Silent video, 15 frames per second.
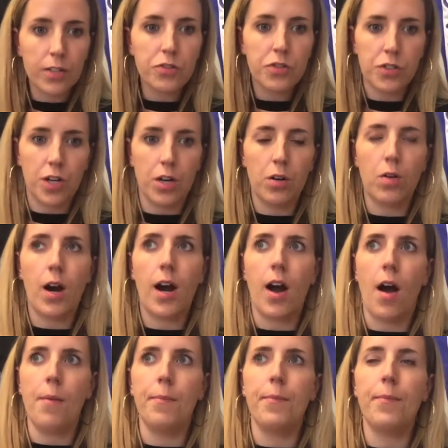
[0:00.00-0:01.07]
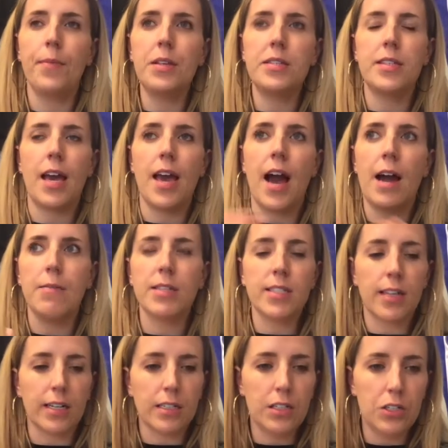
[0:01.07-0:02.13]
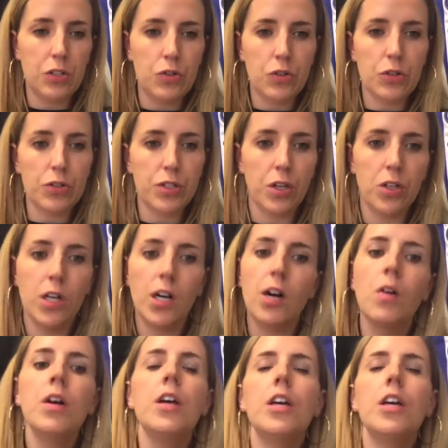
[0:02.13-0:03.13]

So say I was selected to do your solo,